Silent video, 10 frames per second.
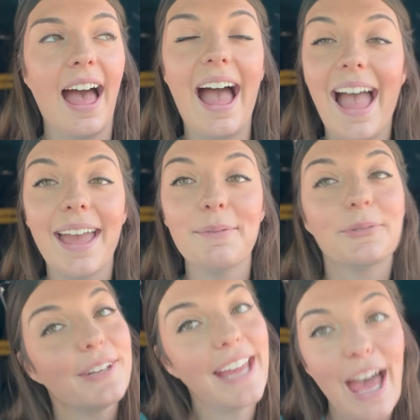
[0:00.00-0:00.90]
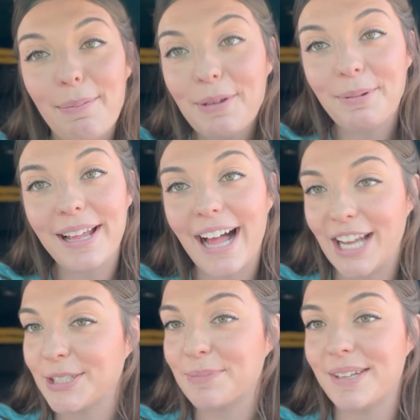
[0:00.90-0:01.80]
I'm really happy with my
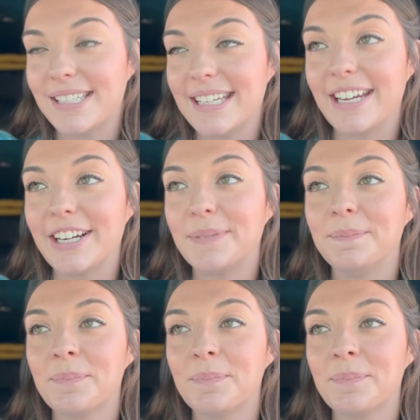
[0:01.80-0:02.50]
classroom this year.